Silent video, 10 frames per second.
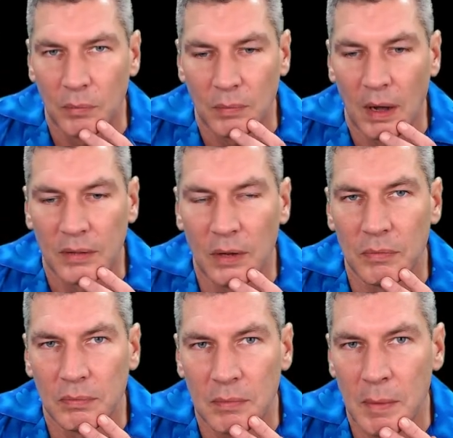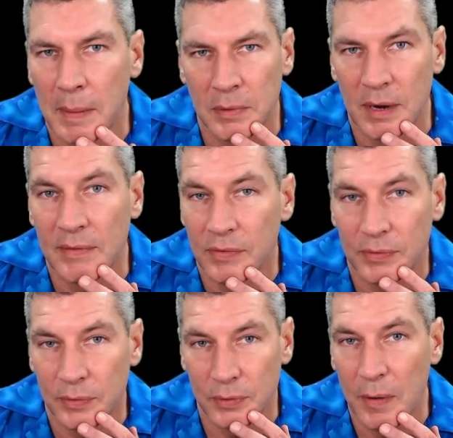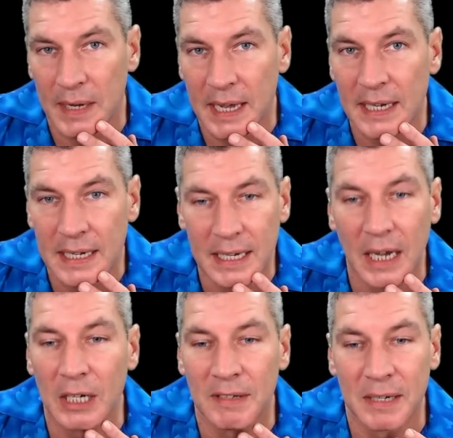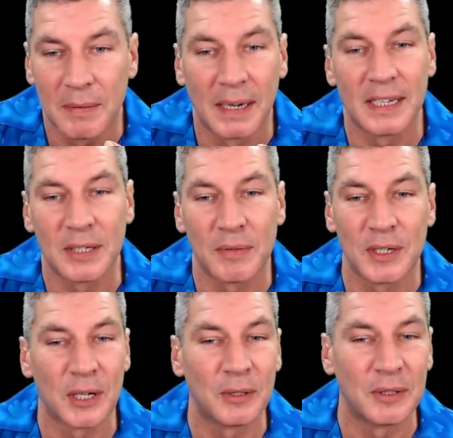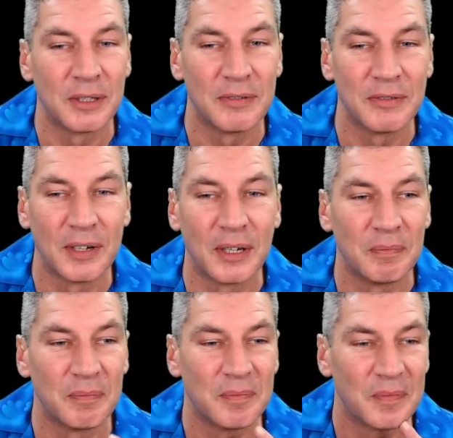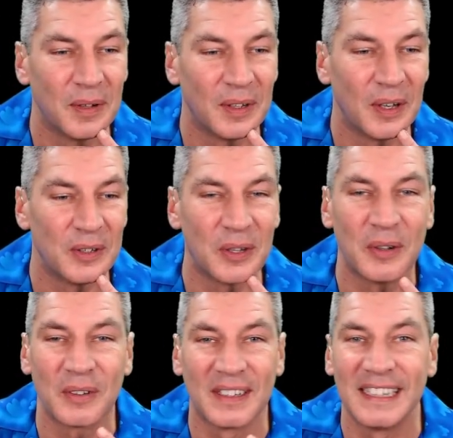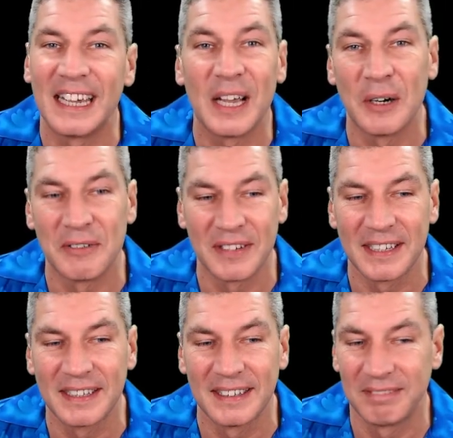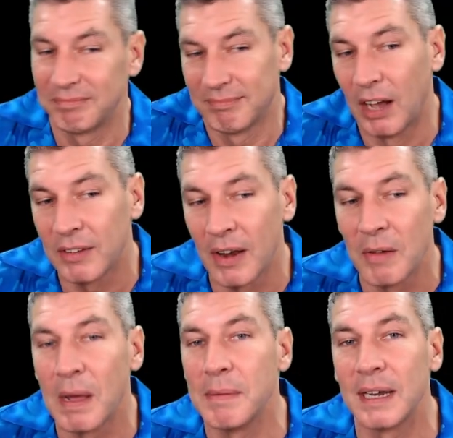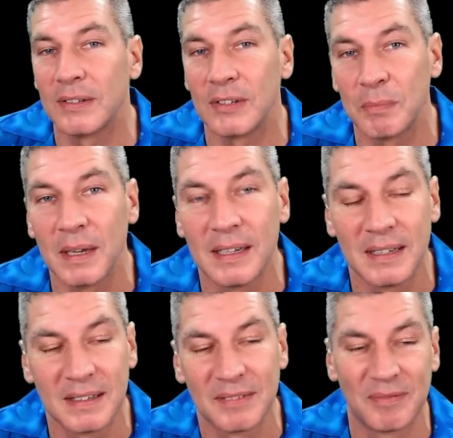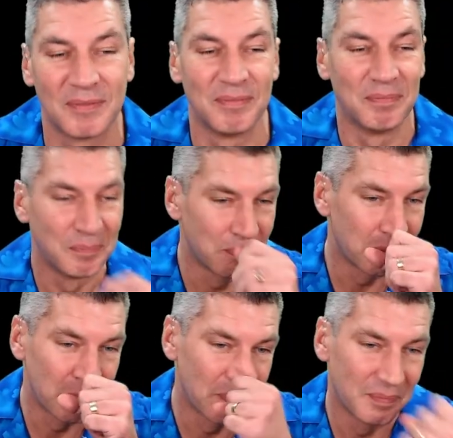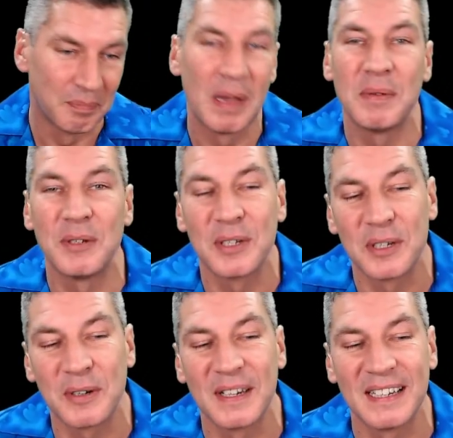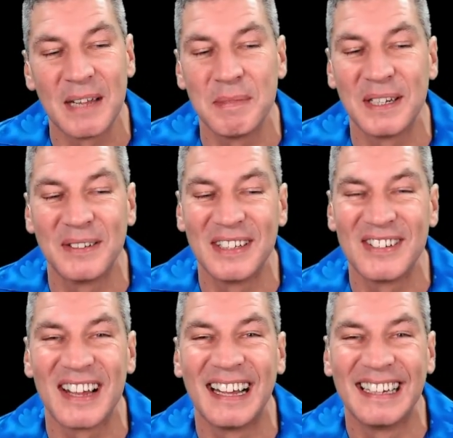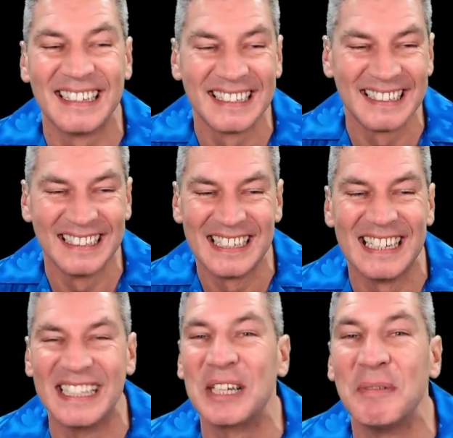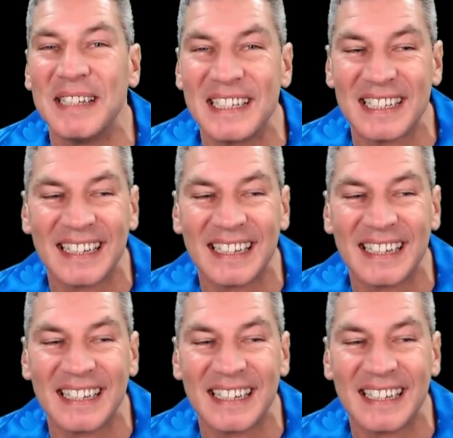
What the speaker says: I don't remember ever throwing any cutlery away as a result of a dog licking off it. I don't know, maybe that's just me. Maybe you disagree. Let me know in the chat and the comments.